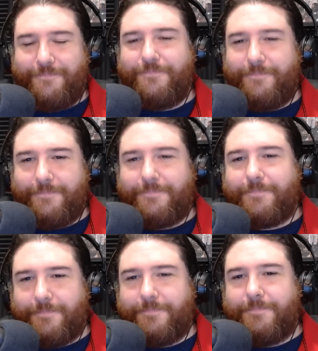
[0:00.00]

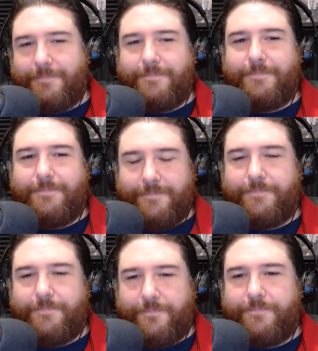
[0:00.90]

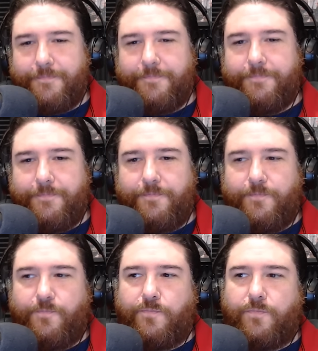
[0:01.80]

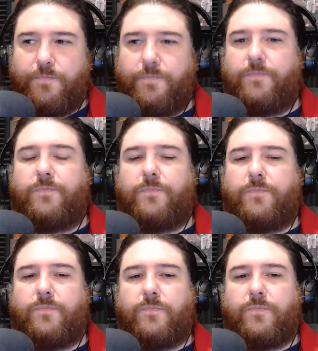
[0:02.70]

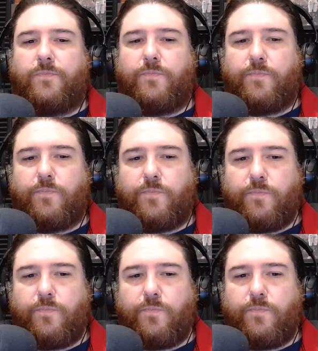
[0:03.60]
(silent)